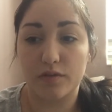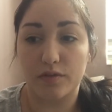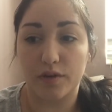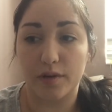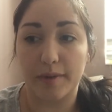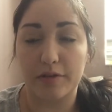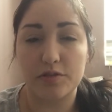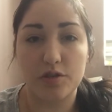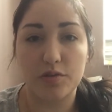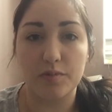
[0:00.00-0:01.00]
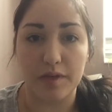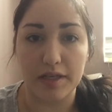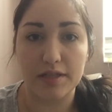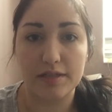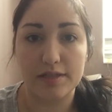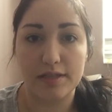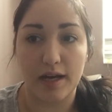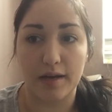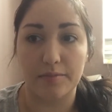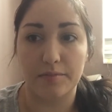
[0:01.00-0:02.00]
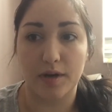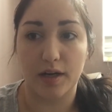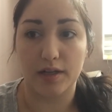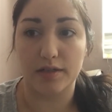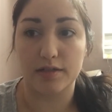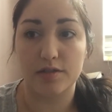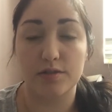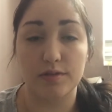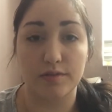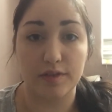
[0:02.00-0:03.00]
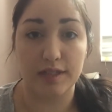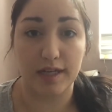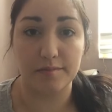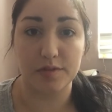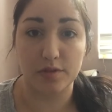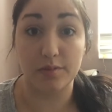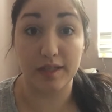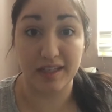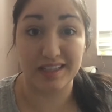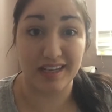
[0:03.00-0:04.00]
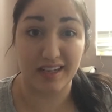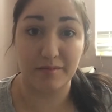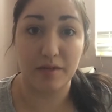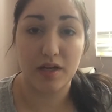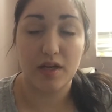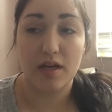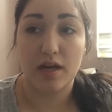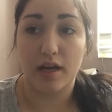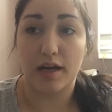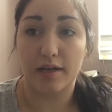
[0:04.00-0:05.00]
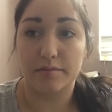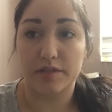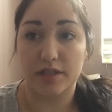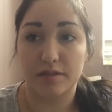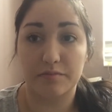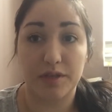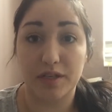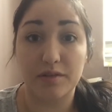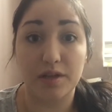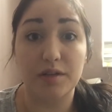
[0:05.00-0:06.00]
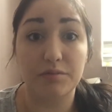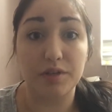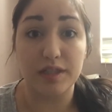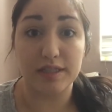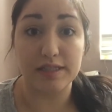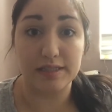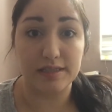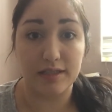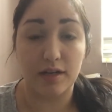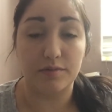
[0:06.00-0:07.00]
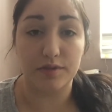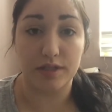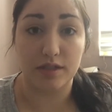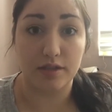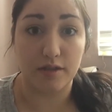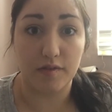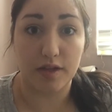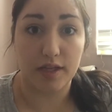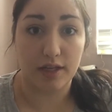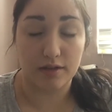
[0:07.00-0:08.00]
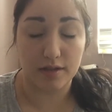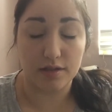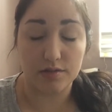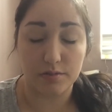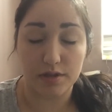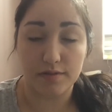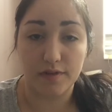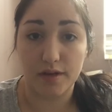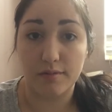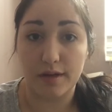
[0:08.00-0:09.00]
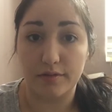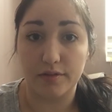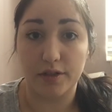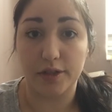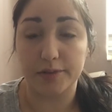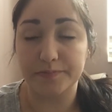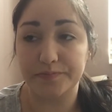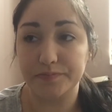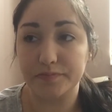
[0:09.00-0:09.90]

for about 2 weeks on 2 different times, so a week at a time. But it really is helpful to clear everything out, and it's worked very well for her.